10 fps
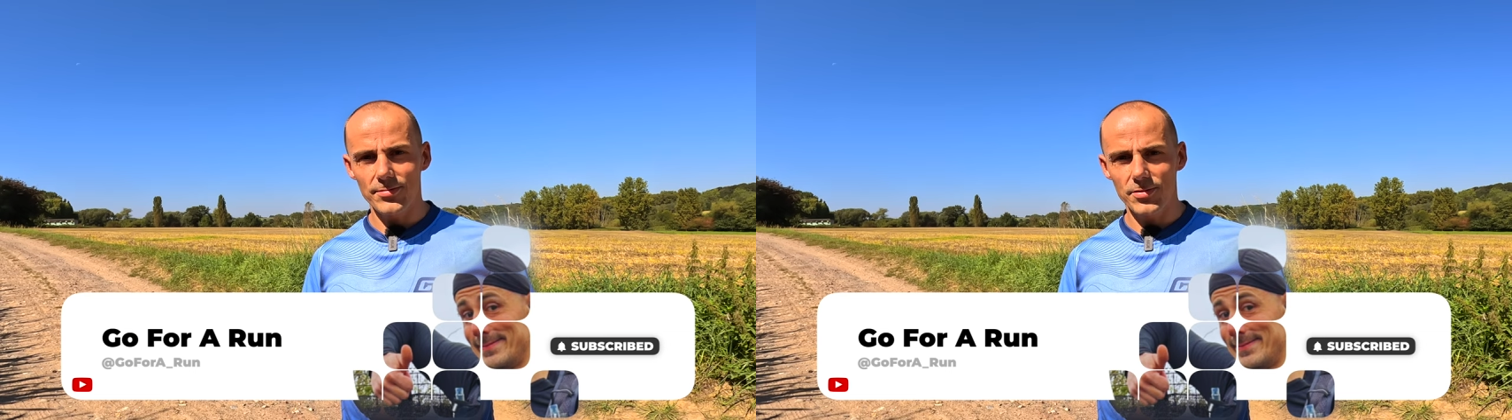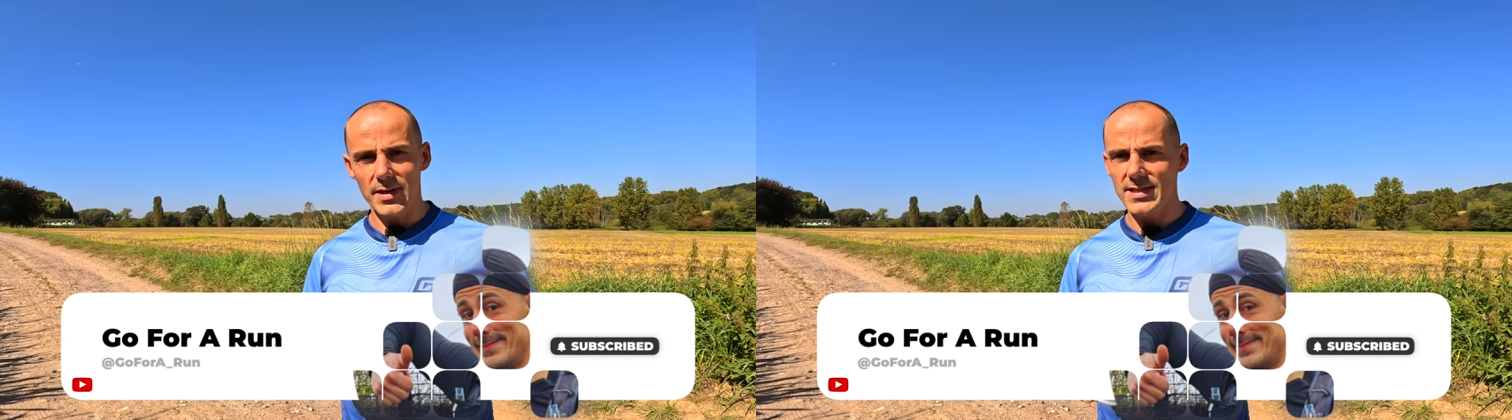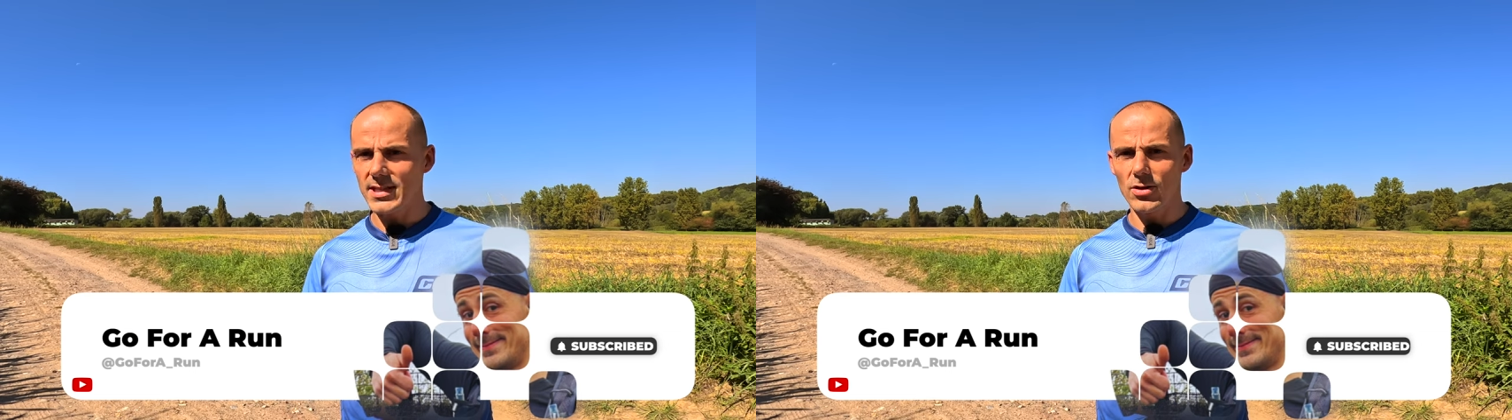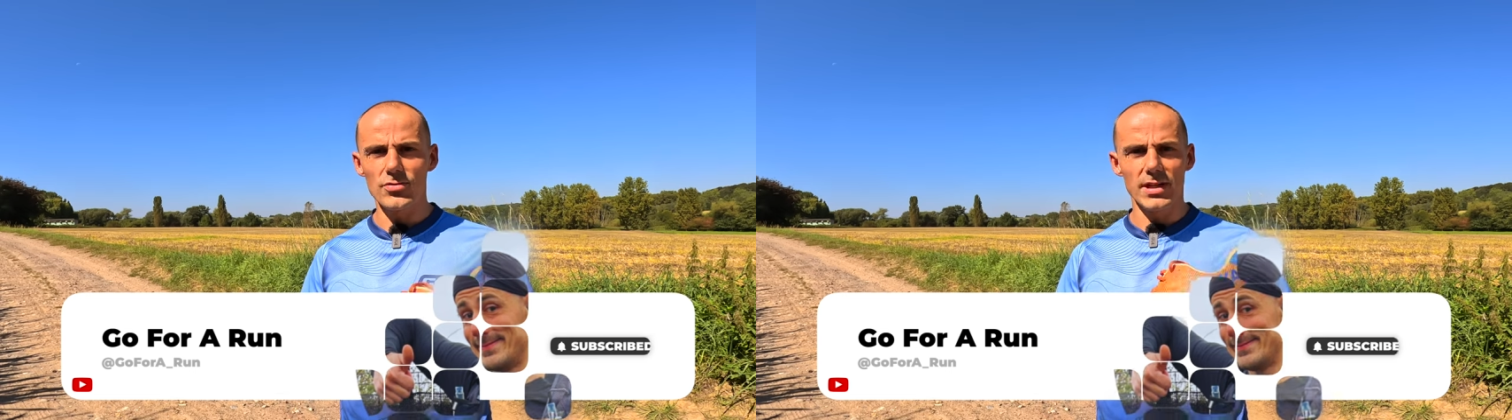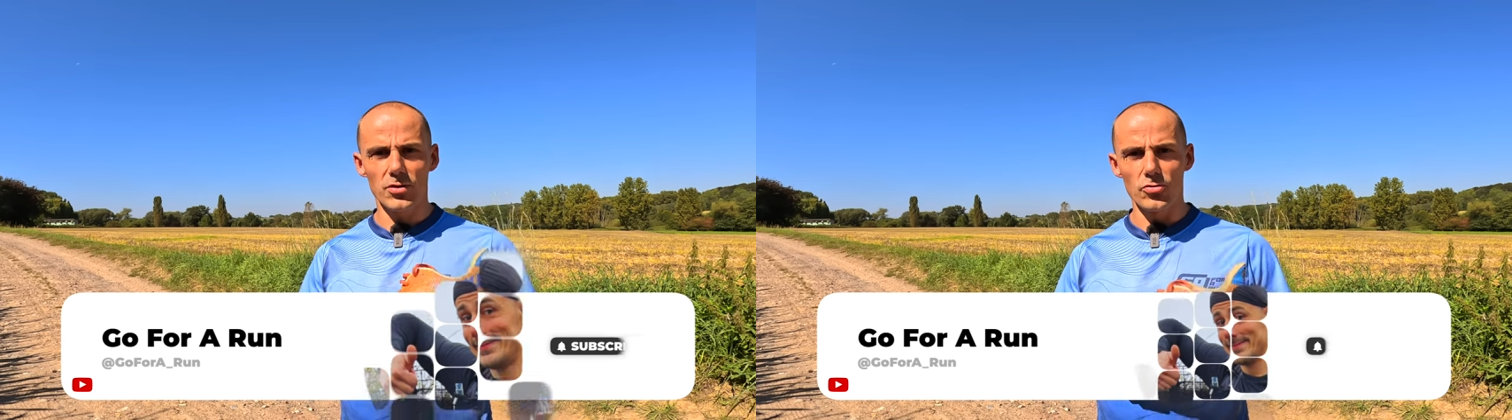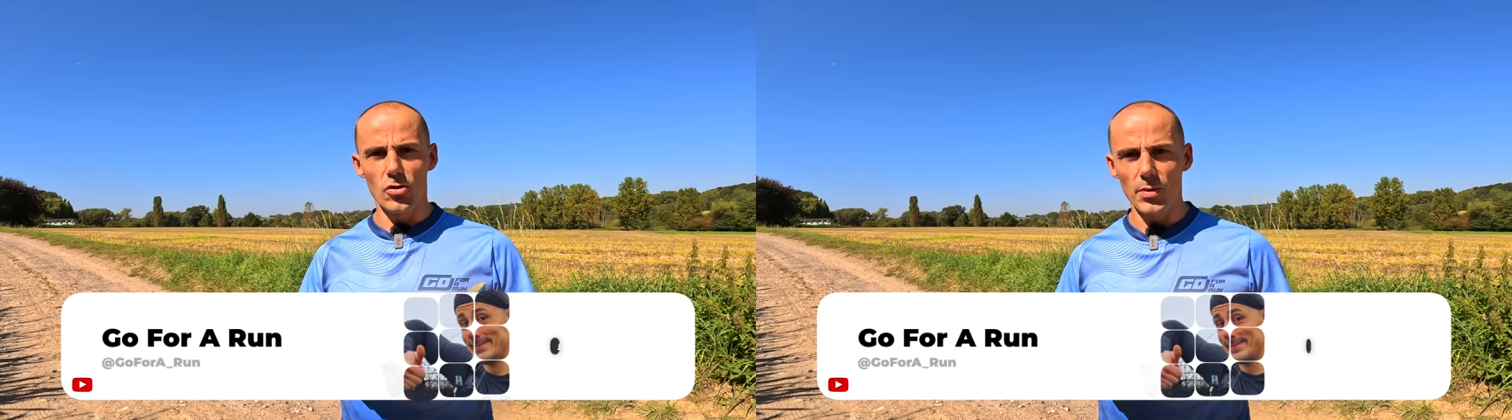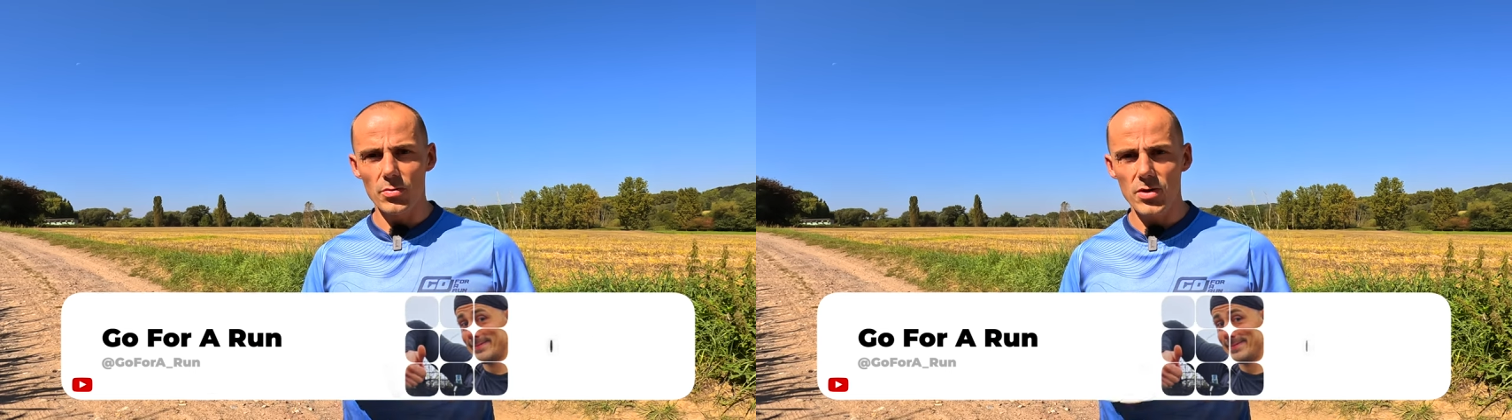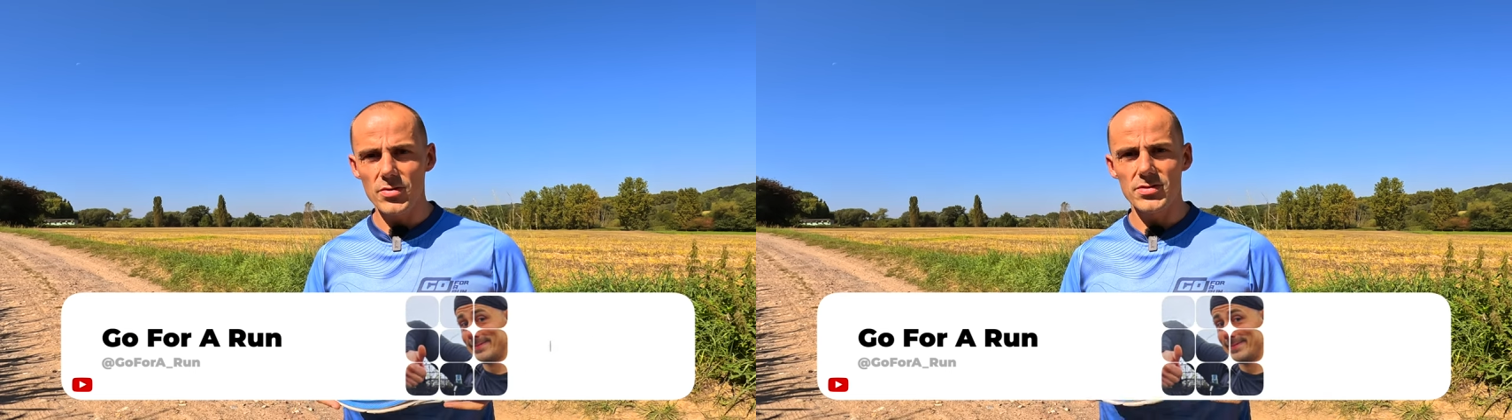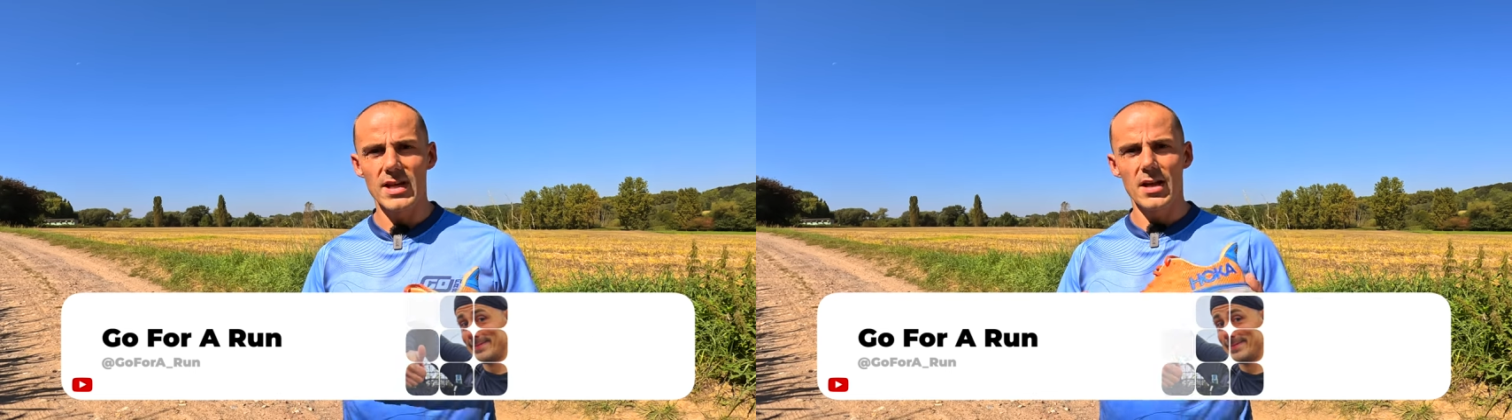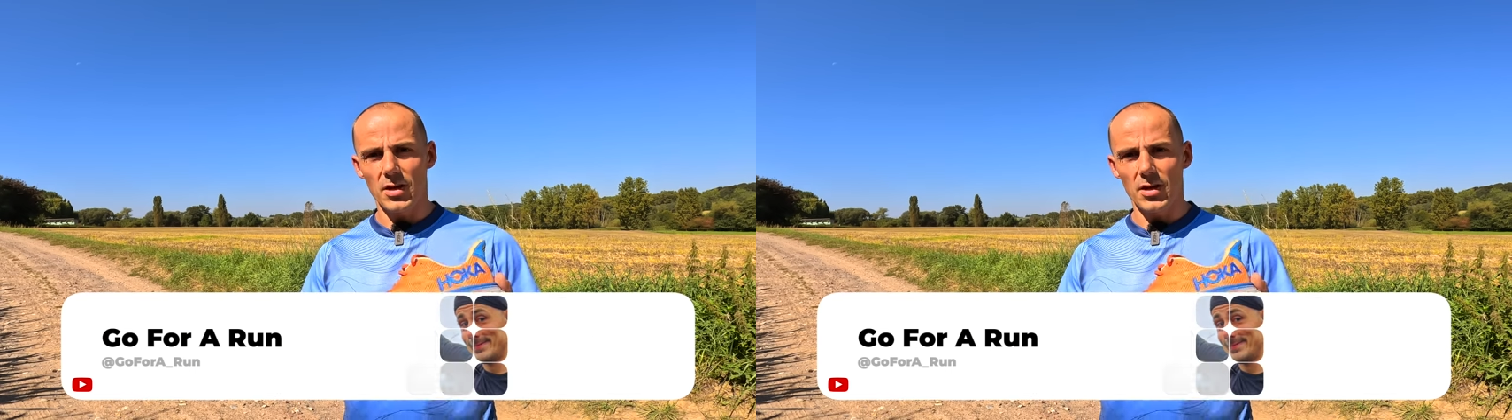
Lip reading: of terrains, including normal roads,